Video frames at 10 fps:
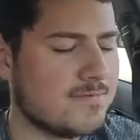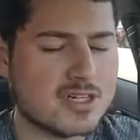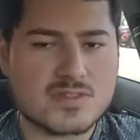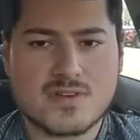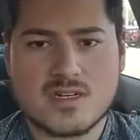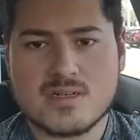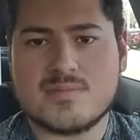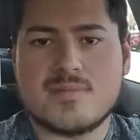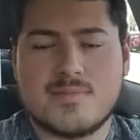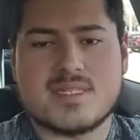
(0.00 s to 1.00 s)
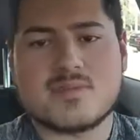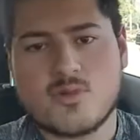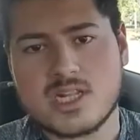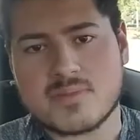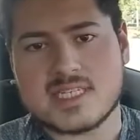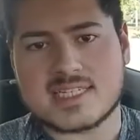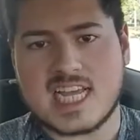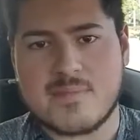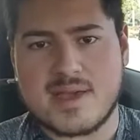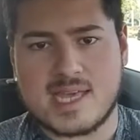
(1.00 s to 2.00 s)
First of all, one of the mistakes
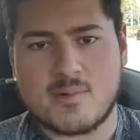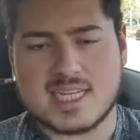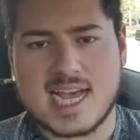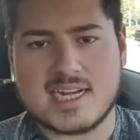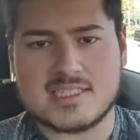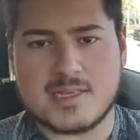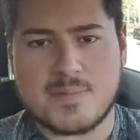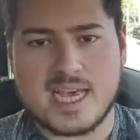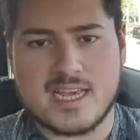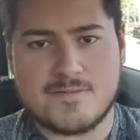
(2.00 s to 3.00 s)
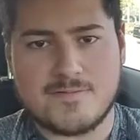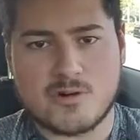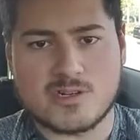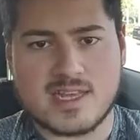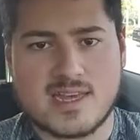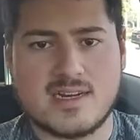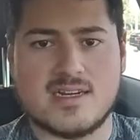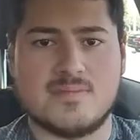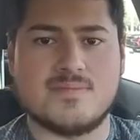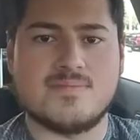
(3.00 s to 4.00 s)
I made was I actually paid for that
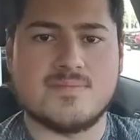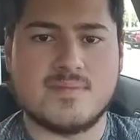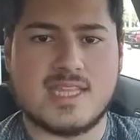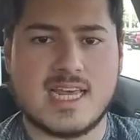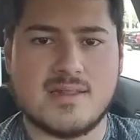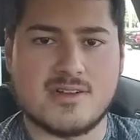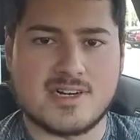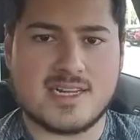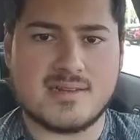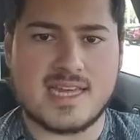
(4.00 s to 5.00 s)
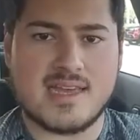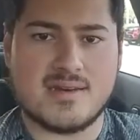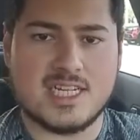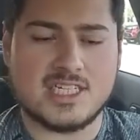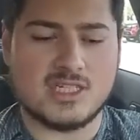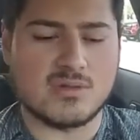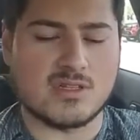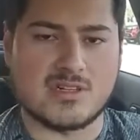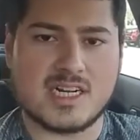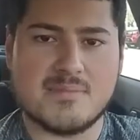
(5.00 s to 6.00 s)
that digital
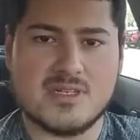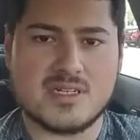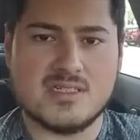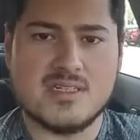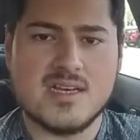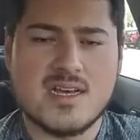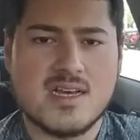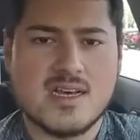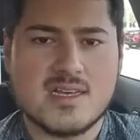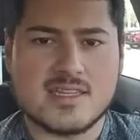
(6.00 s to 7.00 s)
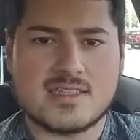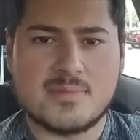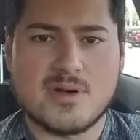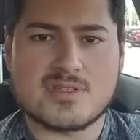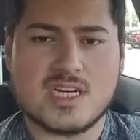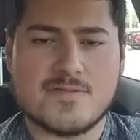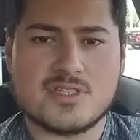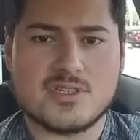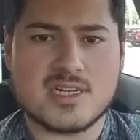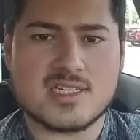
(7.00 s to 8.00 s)
learning book that the post
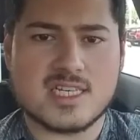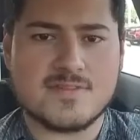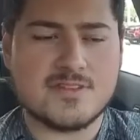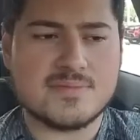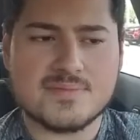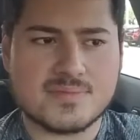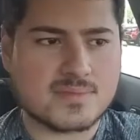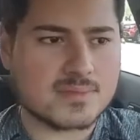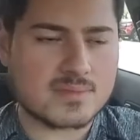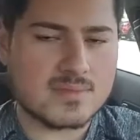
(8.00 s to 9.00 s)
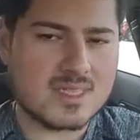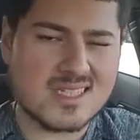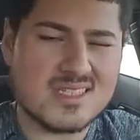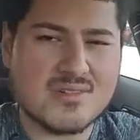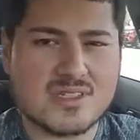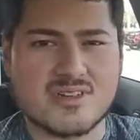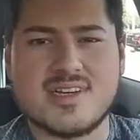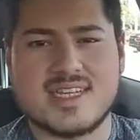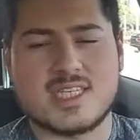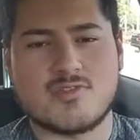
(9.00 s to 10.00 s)
office tries to give you. Don't do
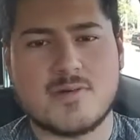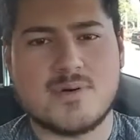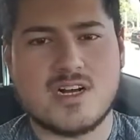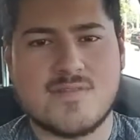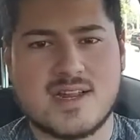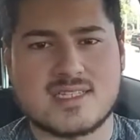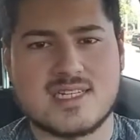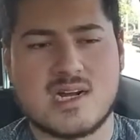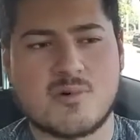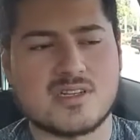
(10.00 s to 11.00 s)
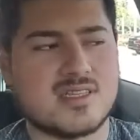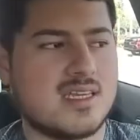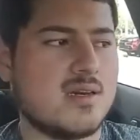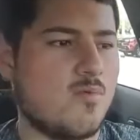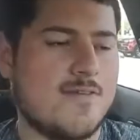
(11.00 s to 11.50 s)
it. It's a ripoff and it's not worth it.